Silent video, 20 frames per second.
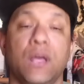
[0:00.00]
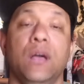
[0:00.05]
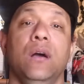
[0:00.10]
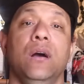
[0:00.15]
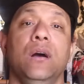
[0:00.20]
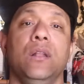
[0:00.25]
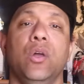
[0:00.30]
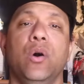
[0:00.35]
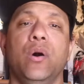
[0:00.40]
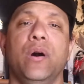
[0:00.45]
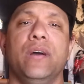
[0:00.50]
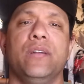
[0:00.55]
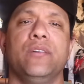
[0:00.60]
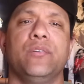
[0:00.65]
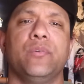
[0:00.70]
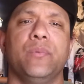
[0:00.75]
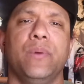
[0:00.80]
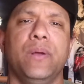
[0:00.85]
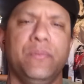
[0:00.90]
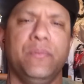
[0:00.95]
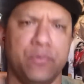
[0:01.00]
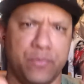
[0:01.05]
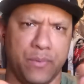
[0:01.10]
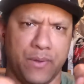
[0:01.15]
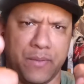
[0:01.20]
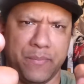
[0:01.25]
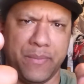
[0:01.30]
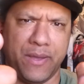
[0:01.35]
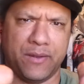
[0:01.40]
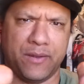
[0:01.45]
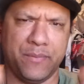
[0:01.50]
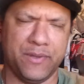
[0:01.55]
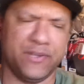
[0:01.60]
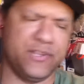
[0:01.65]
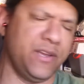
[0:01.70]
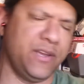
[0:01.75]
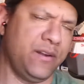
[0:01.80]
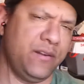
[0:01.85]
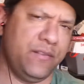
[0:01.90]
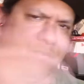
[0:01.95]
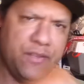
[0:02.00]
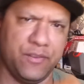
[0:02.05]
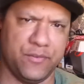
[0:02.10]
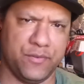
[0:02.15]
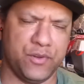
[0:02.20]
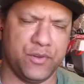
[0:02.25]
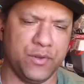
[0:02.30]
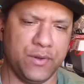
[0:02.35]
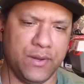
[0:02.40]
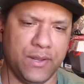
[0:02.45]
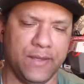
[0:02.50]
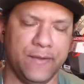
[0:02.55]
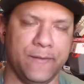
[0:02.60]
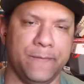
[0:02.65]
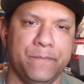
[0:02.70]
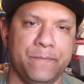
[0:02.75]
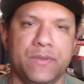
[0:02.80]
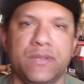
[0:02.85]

Aloha interwebs, welcome back to my channel. Thanks for tuning in.